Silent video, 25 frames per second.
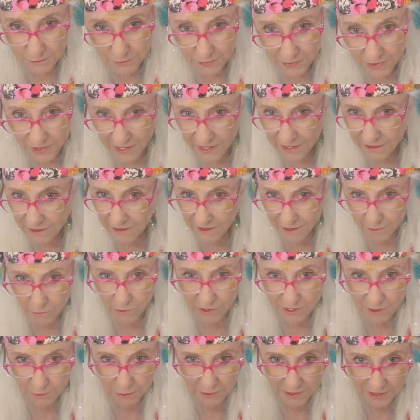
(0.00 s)
like they
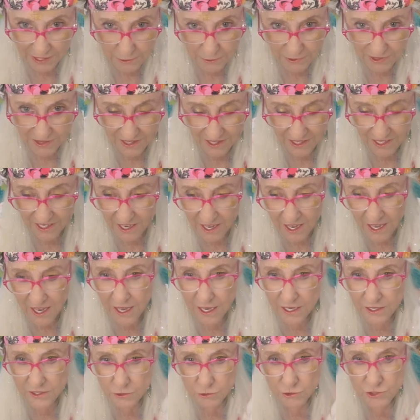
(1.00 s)
want to play with it.
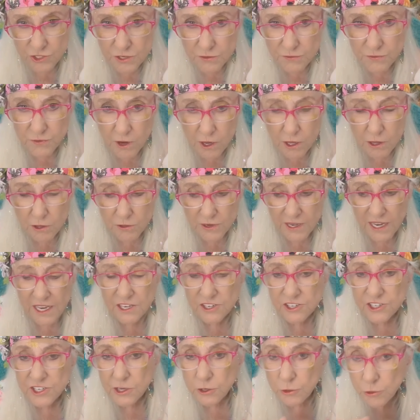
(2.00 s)
So she followed,
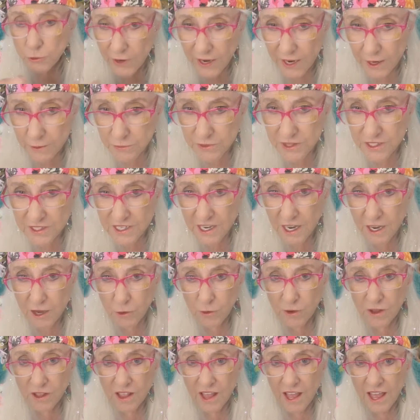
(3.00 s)
and she grabbed the
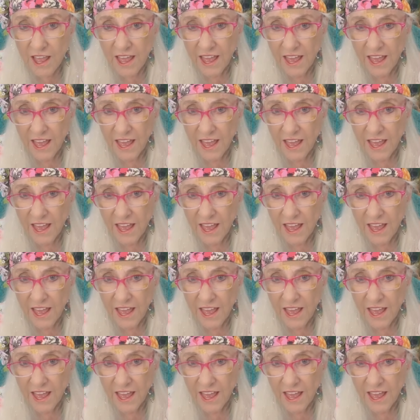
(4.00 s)
towel,